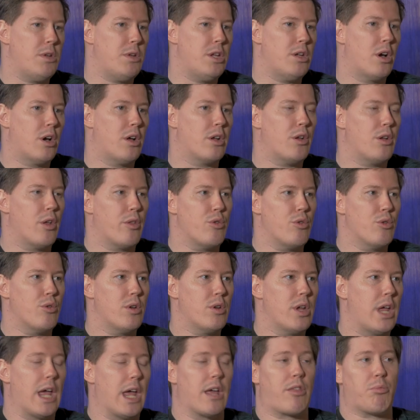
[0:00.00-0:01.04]
be
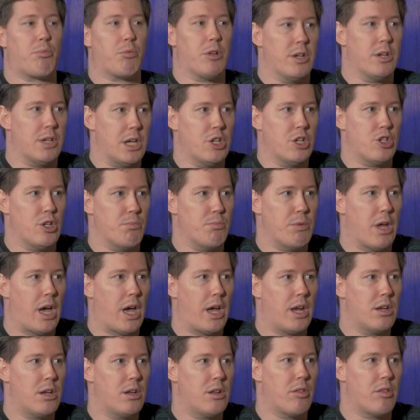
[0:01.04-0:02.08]
another explanation
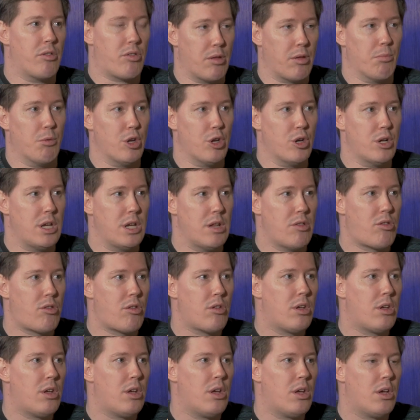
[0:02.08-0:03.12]
behind the
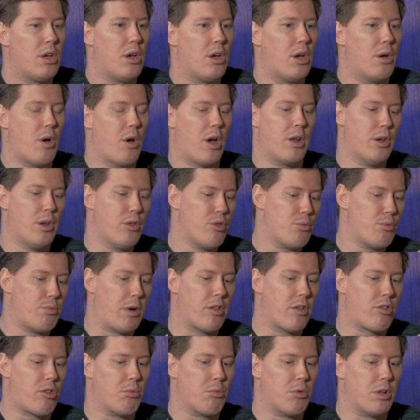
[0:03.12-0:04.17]
similarities. Uh, another
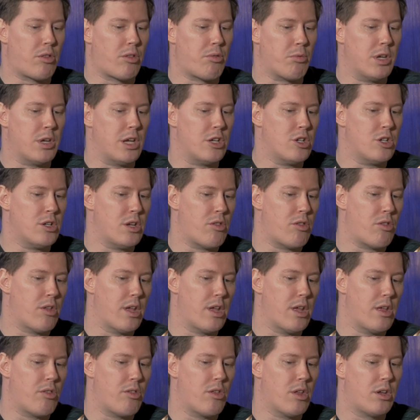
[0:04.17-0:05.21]
possible explanation is
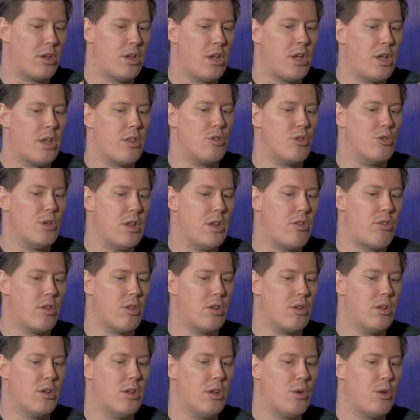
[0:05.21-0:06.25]
that is that the
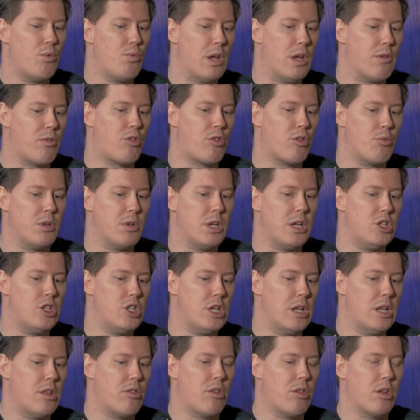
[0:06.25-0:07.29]
reason we have so many
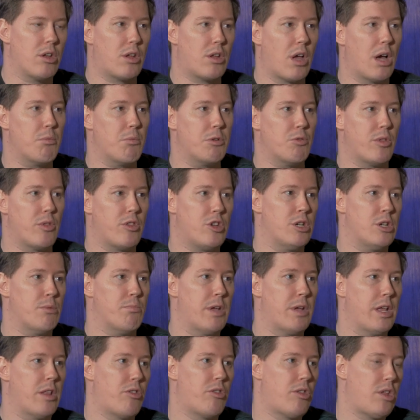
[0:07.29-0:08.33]
genes in common with
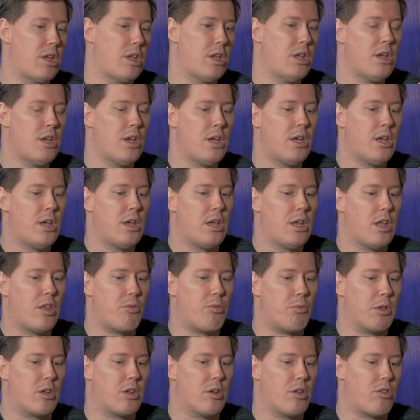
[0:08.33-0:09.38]
chimpanzee
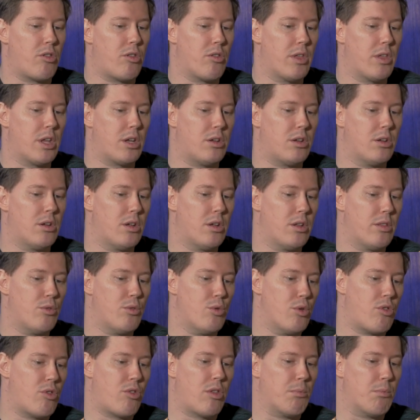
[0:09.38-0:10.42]
is because that uh,
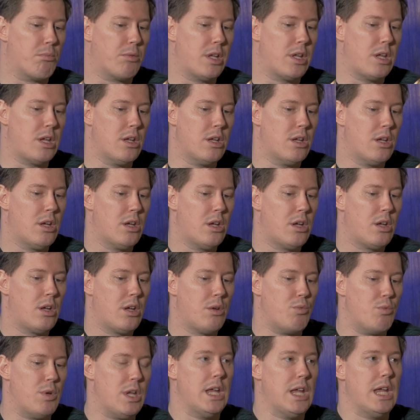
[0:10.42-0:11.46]
there's simply
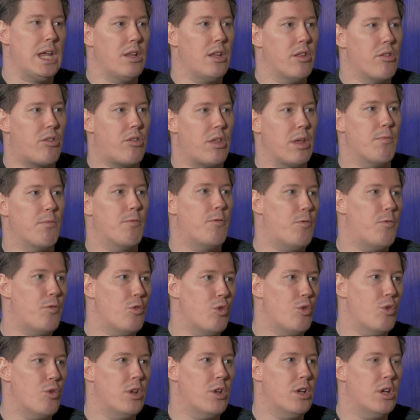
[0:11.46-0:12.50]
we eat the same
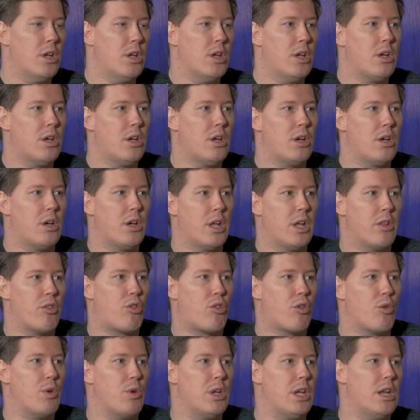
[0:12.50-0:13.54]
food, and
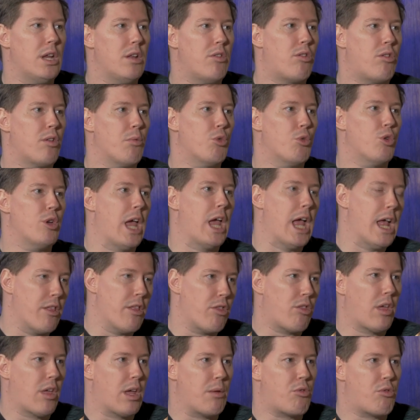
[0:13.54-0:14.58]
so we need similar
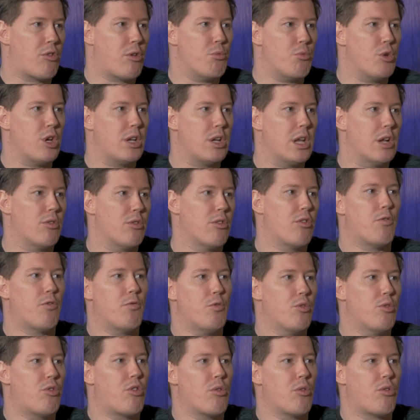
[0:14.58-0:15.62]
enzymes to break down this
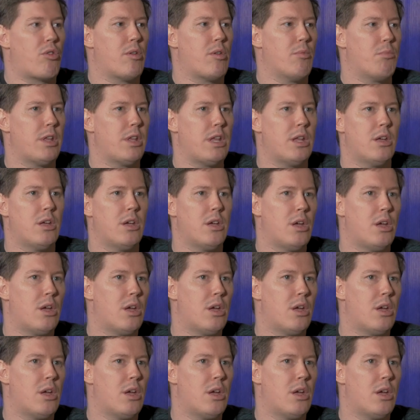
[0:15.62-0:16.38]
food. So simply